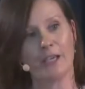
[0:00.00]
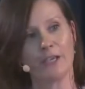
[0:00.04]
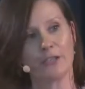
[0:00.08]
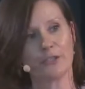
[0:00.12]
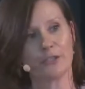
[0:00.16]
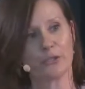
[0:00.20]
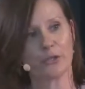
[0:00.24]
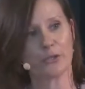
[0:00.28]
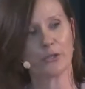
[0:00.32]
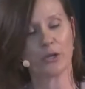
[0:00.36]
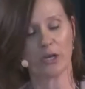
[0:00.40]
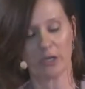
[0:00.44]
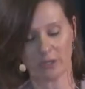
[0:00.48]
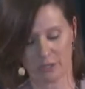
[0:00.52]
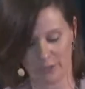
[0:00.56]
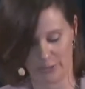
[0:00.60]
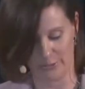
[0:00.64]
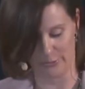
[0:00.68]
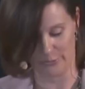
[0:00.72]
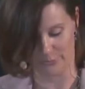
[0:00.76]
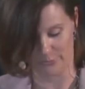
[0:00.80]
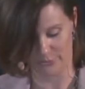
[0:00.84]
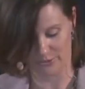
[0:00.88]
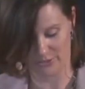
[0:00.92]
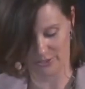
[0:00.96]
To
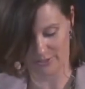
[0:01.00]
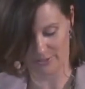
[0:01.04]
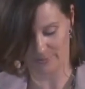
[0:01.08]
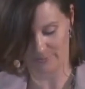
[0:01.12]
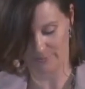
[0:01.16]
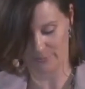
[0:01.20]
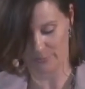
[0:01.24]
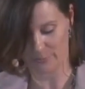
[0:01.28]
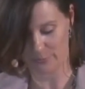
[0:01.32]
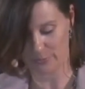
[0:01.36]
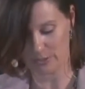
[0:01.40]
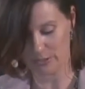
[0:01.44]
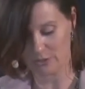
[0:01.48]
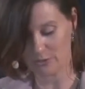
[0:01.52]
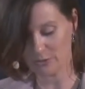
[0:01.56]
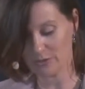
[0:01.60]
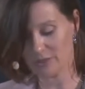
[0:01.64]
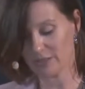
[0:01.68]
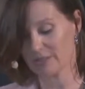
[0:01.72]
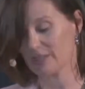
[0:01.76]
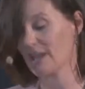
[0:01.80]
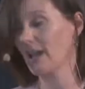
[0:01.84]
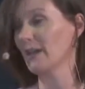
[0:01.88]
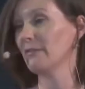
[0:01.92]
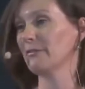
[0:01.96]
conclude, we do
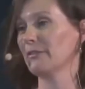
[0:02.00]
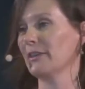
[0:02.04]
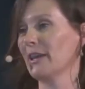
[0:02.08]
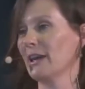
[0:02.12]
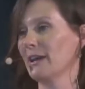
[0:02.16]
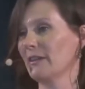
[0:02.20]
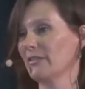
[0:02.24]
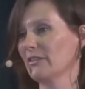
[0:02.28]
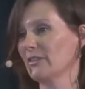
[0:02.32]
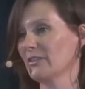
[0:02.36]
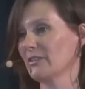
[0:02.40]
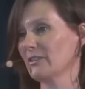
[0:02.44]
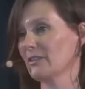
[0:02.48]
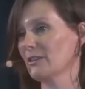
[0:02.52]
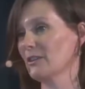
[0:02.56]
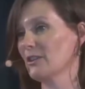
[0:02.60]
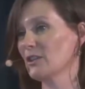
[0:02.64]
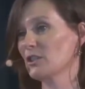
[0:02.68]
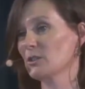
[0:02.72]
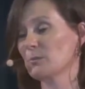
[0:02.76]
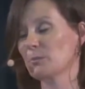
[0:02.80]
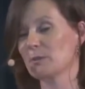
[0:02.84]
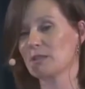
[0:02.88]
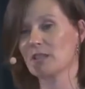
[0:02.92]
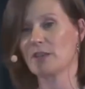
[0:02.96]
not have yet a
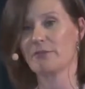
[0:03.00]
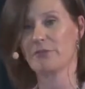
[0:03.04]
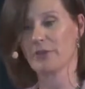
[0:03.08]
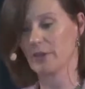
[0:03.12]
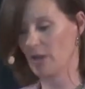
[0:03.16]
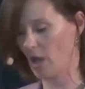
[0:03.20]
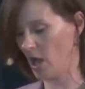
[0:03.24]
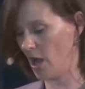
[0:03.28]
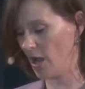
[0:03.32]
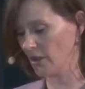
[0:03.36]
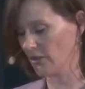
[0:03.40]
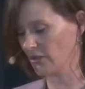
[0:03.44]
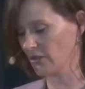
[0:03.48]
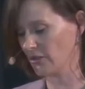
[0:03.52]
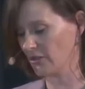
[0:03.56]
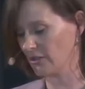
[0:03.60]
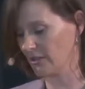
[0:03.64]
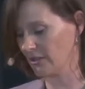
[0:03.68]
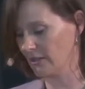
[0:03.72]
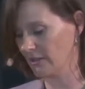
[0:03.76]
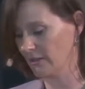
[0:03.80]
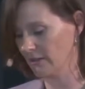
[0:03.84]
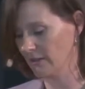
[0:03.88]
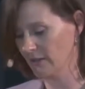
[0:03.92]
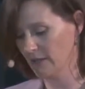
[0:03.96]
specific
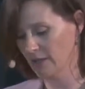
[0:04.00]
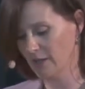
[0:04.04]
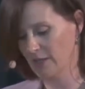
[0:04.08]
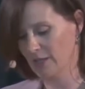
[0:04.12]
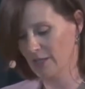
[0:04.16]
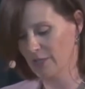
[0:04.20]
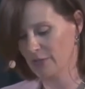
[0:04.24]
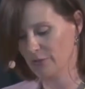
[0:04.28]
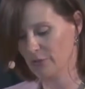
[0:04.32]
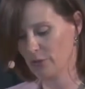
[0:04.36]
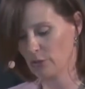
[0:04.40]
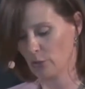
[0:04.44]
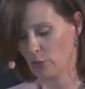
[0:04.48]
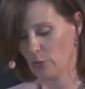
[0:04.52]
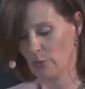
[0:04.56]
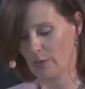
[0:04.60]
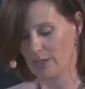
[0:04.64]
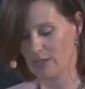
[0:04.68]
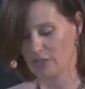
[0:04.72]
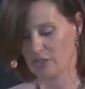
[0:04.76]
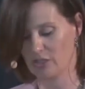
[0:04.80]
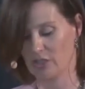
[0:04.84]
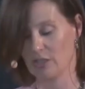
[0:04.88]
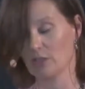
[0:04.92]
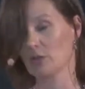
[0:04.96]
answer to the
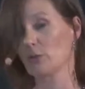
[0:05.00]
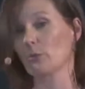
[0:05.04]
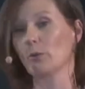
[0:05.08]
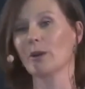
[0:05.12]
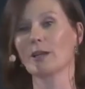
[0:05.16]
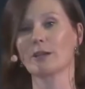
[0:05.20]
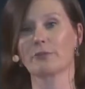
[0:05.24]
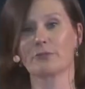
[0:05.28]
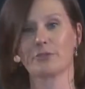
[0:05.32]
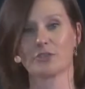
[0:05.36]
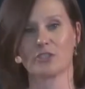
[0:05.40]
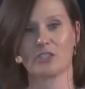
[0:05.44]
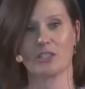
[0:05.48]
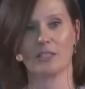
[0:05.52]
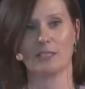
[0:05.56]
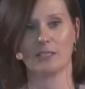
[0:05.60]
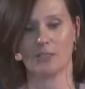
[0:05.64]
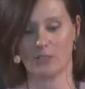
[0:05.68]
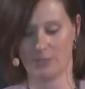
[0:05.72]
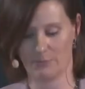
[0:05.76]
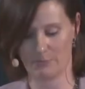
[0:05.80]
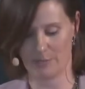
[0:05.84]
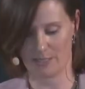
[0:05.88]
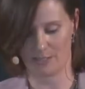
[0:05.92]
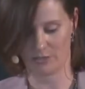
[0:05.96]
question whether
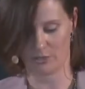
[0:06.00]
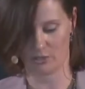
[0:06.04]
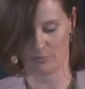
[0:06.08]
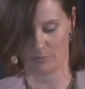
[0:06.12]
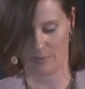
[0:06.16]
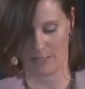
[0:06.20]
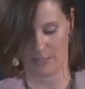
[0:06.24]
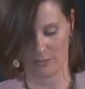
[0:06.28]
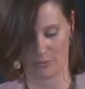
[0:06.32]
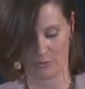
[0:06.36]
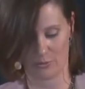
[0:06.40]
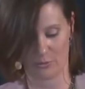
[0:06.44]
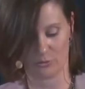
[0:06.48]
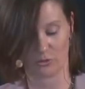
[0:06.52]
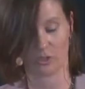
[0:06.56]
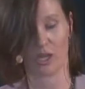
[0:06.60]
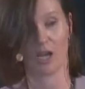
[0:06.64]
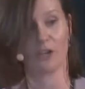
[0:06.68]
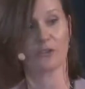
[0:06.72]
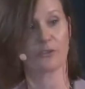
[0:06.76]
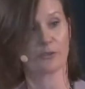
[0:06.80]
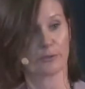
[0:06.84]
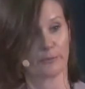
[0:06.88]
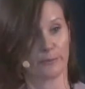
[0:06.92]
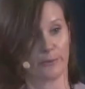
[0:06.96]
facility management could
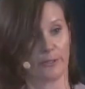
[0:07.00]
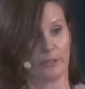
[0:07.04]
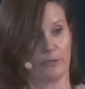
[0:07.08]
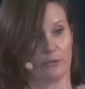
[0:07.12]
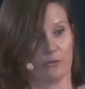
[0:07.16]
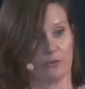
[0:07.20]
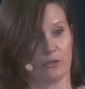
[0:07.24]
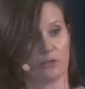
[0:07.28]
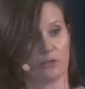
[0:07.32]
contribute